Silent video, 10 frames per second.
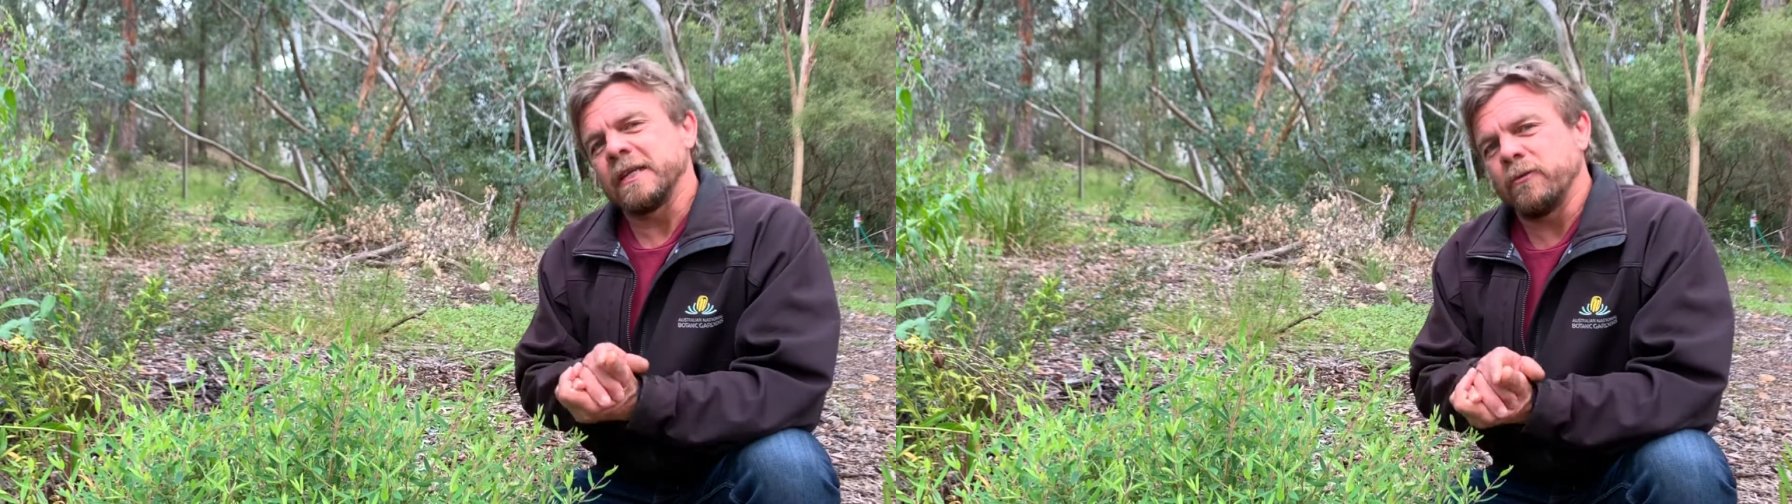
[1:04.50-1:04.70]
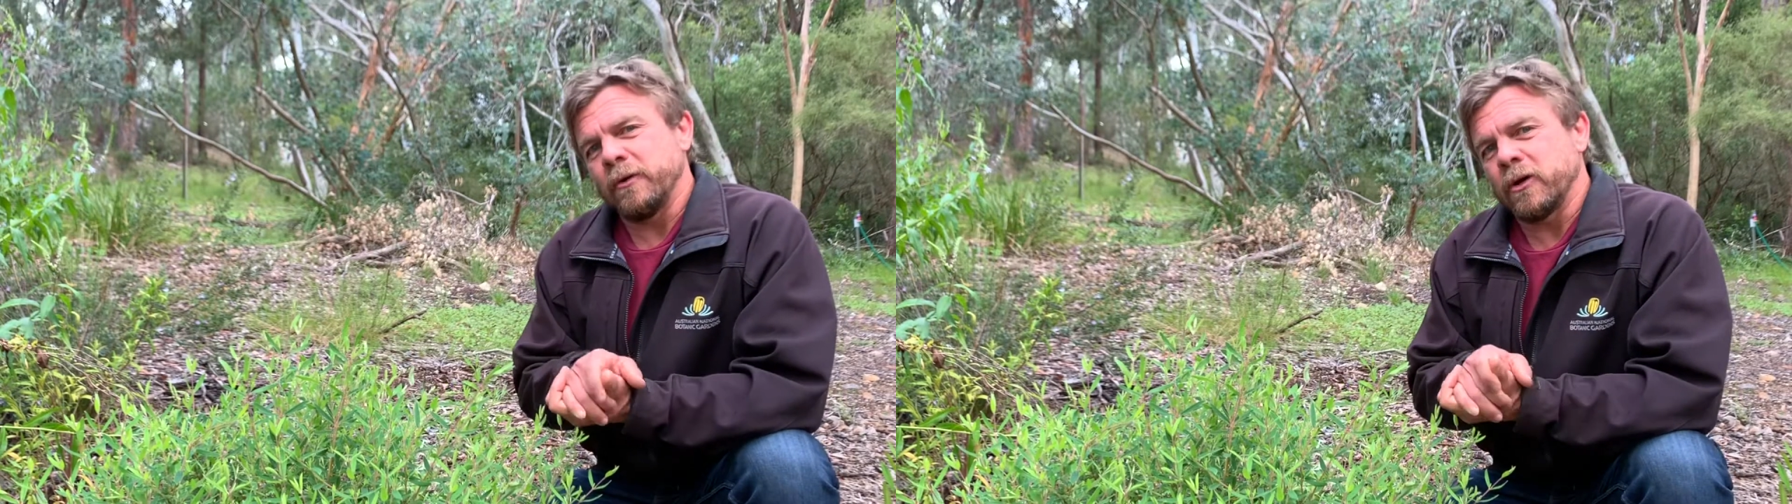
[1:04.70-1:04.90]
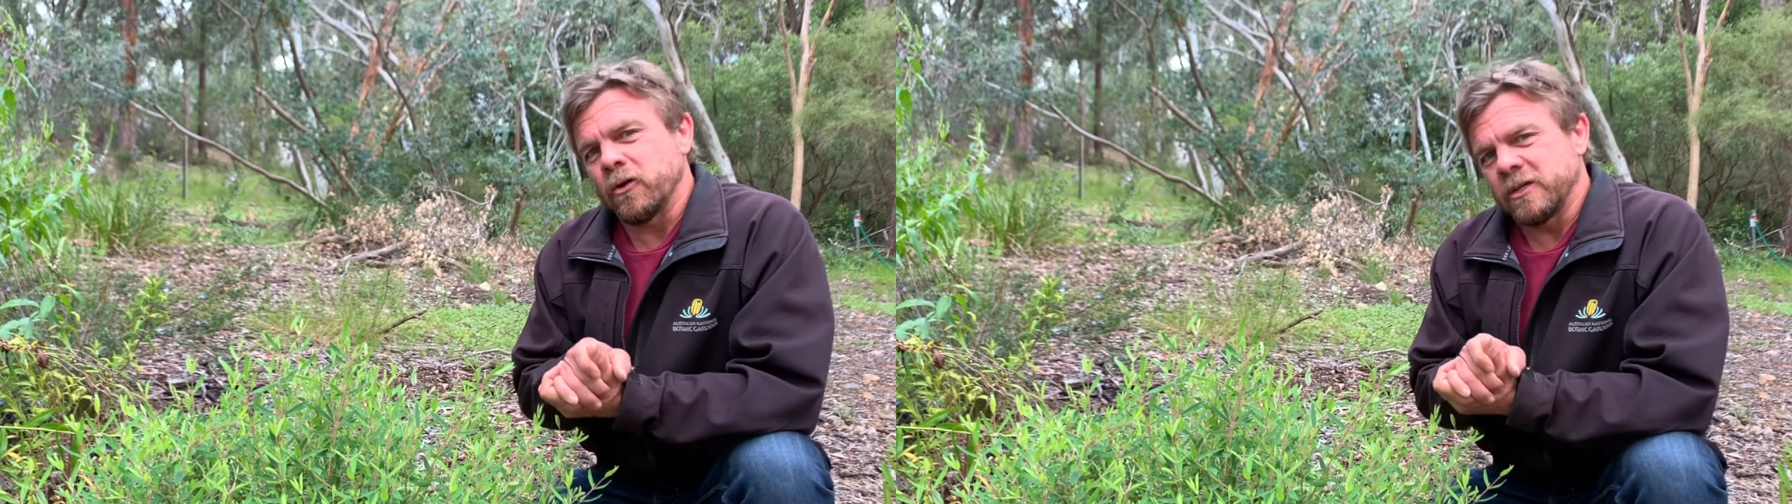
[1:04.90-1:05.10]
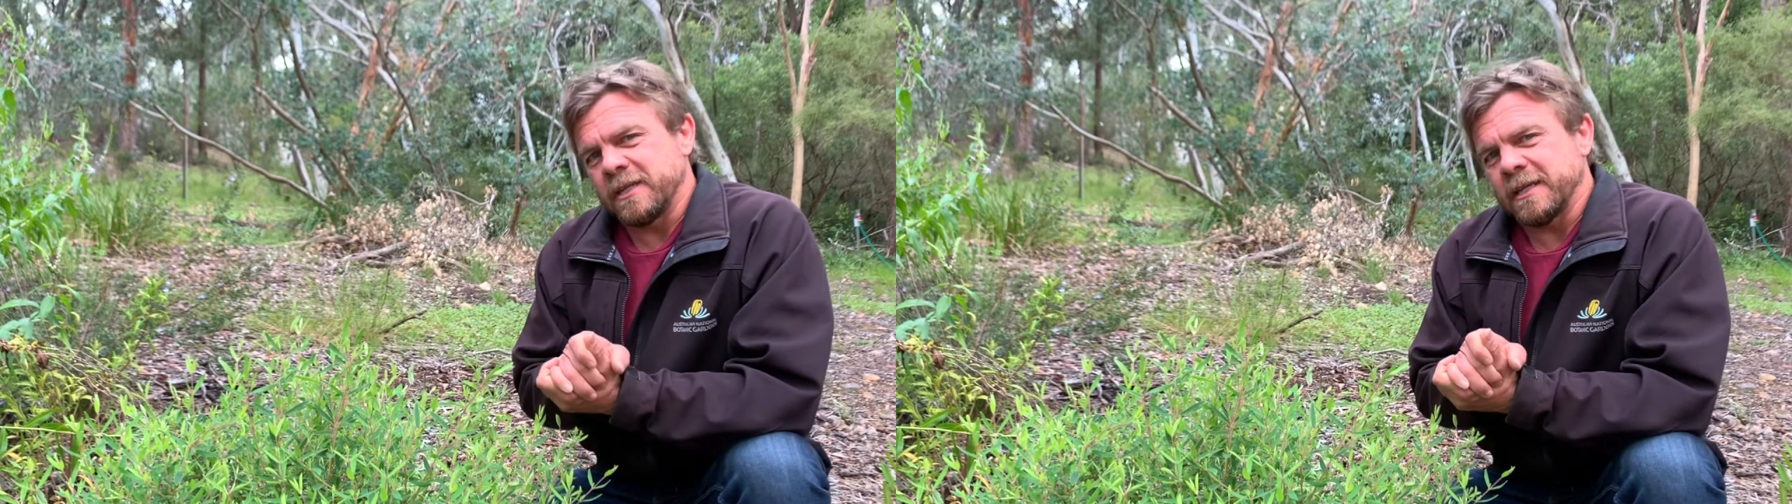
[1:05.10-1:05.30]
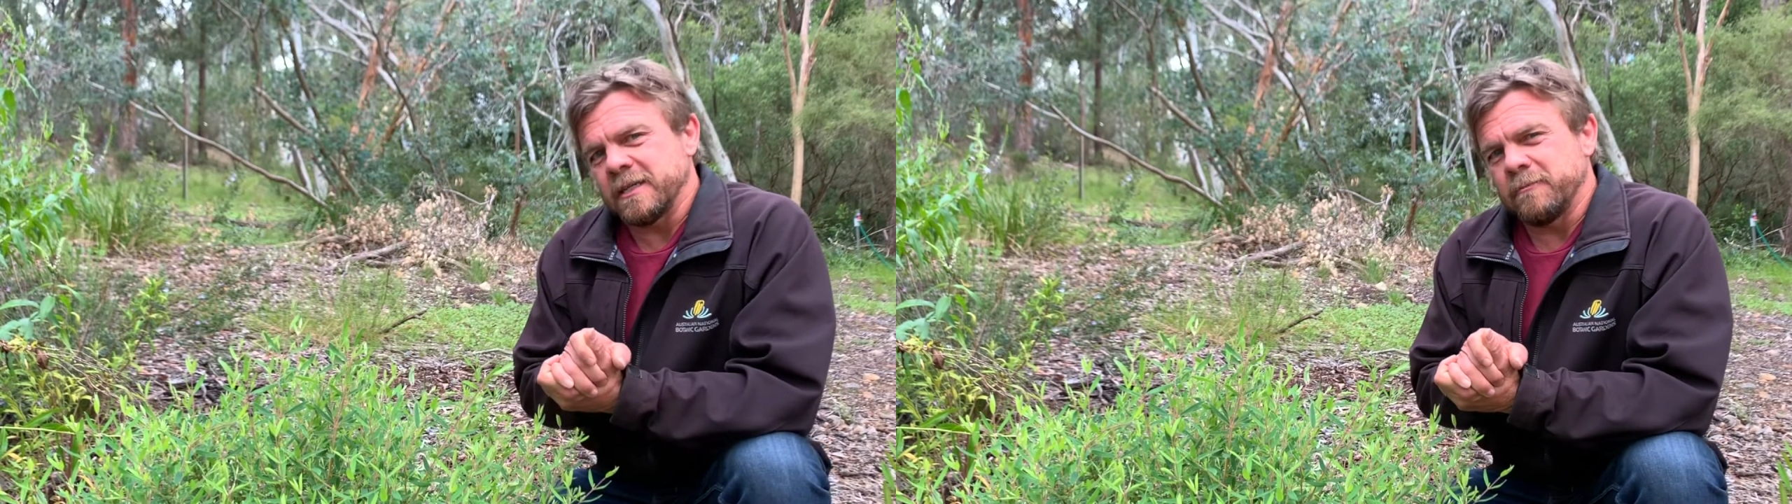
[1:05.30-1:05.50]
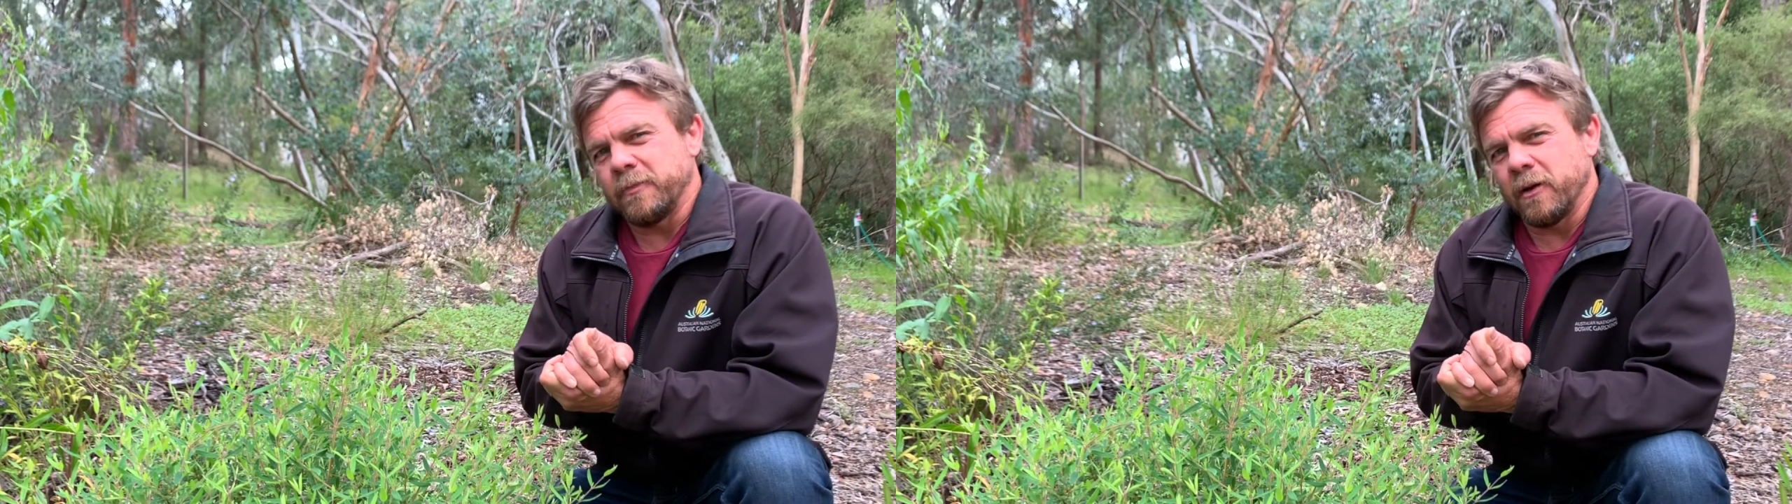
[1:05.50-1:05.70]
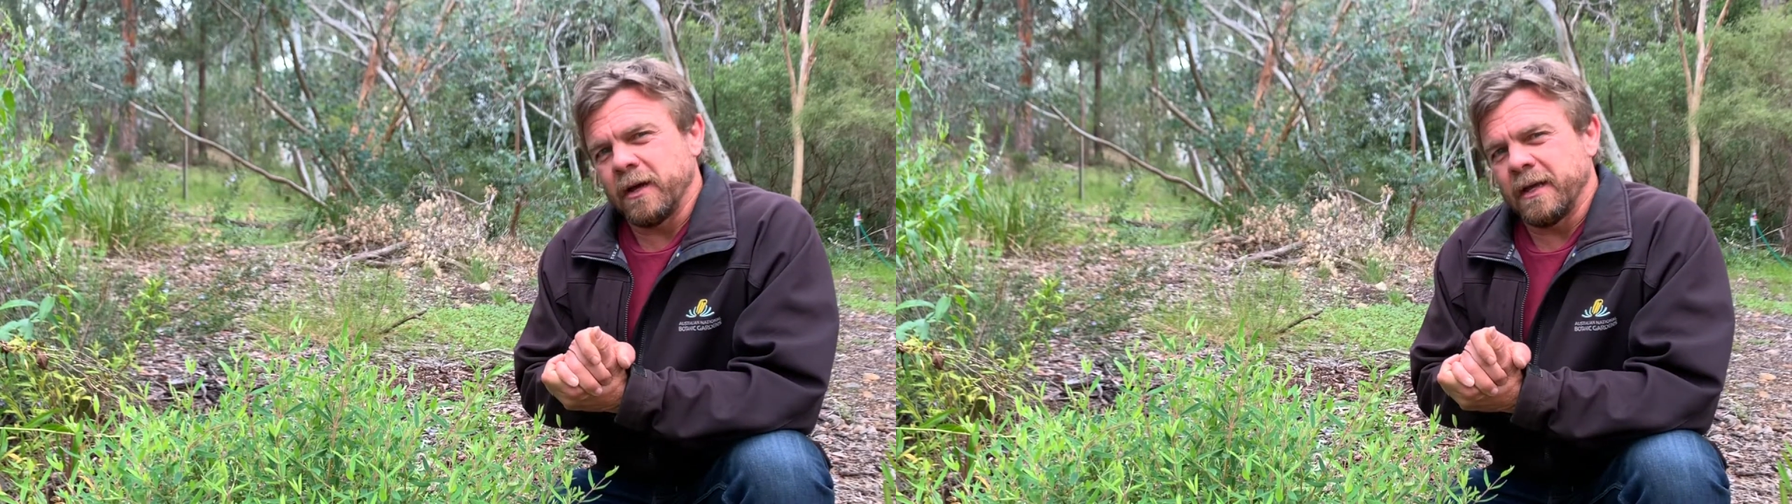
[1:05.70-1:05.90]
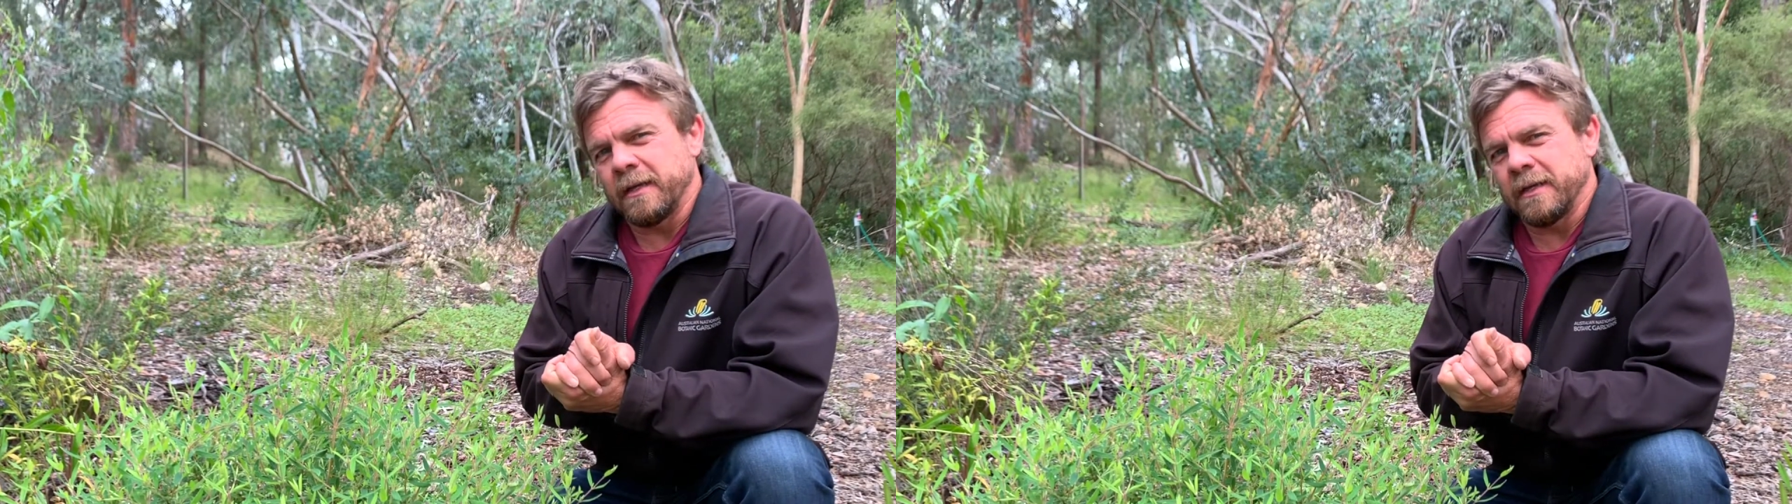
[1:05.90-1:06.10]
we were contacted
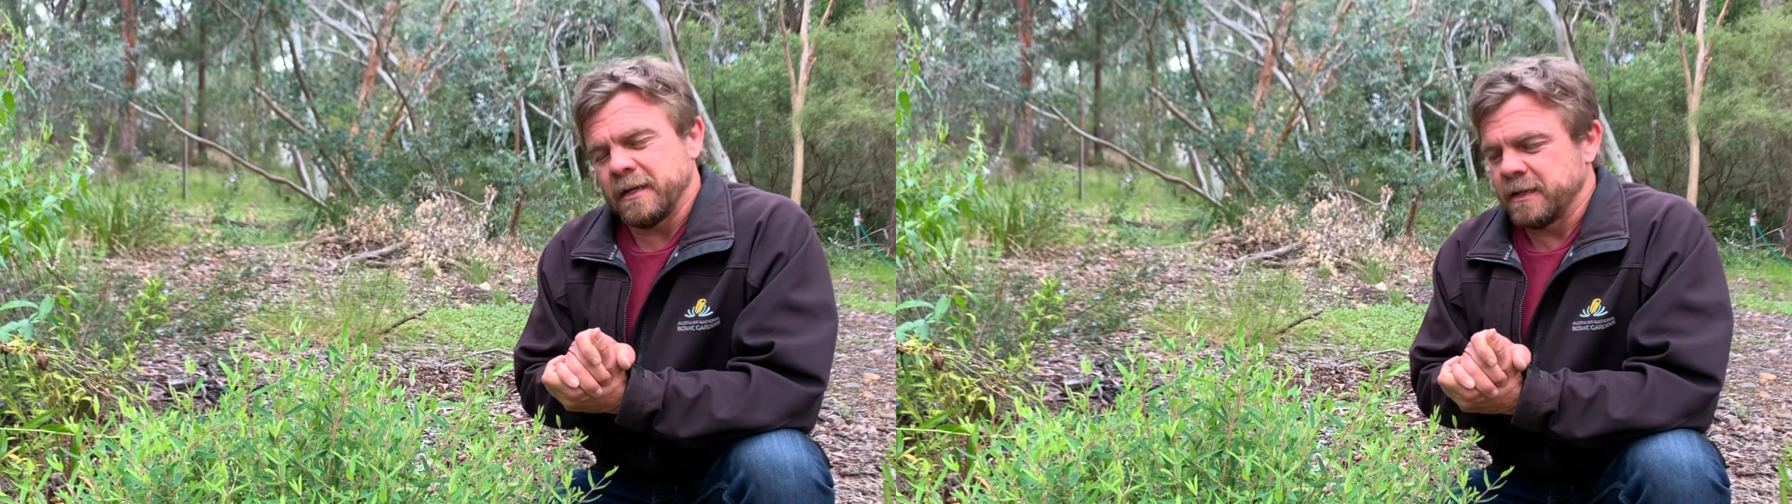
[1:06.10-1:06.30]
by